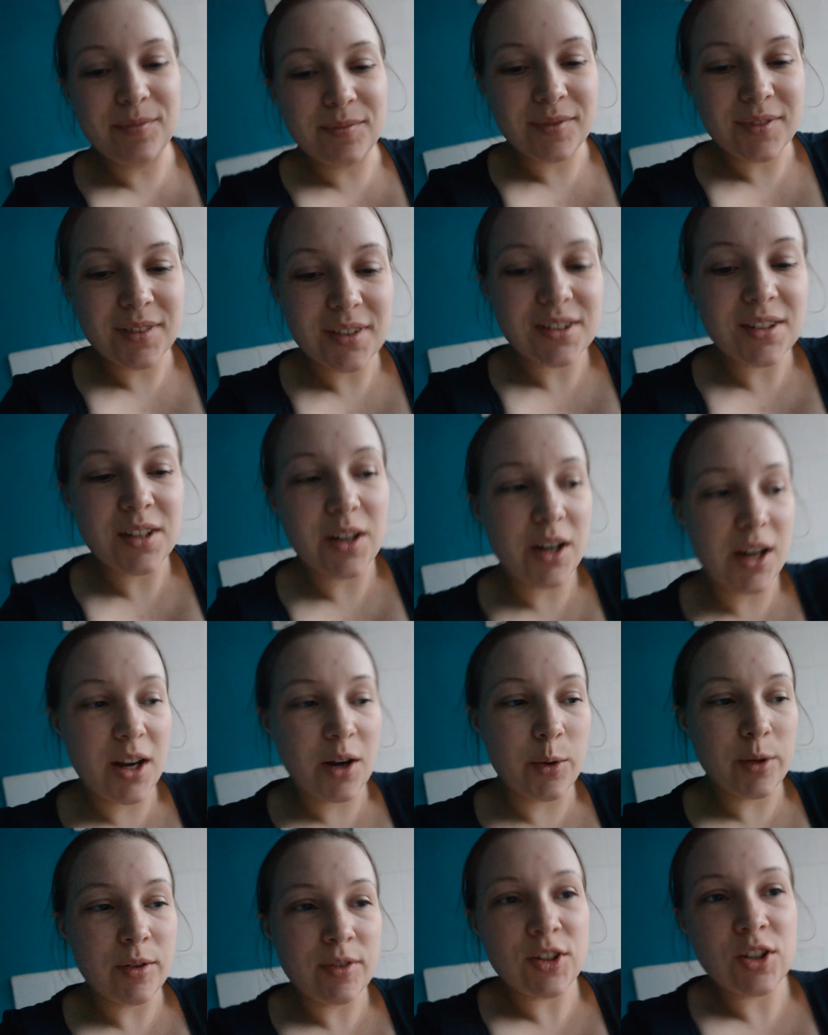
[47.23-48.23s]
So yeah,
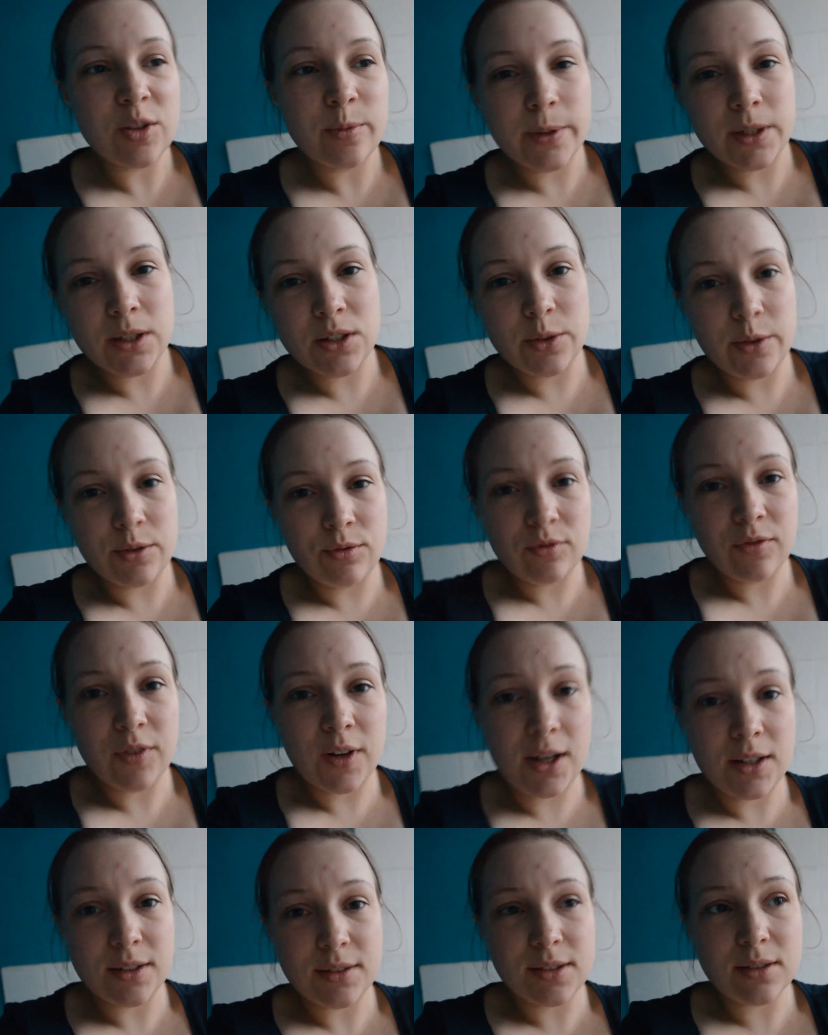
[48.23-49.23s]
we've just been doing
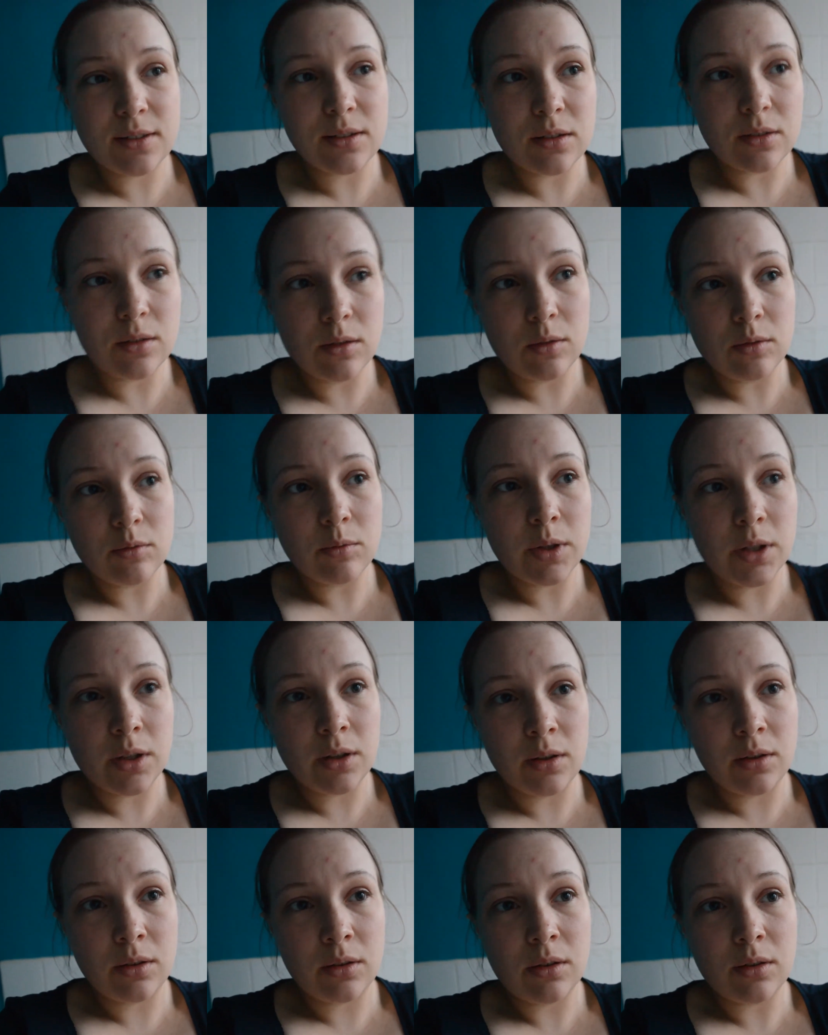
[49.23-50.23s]
flats
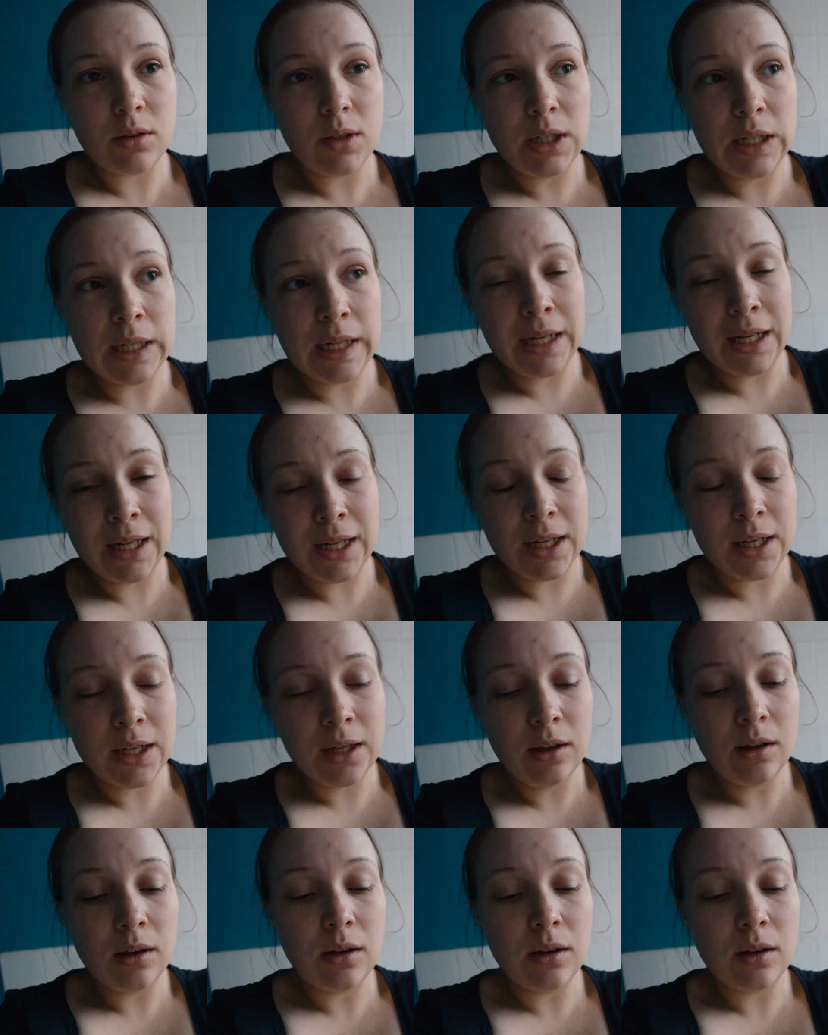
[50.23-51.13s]
with Lily.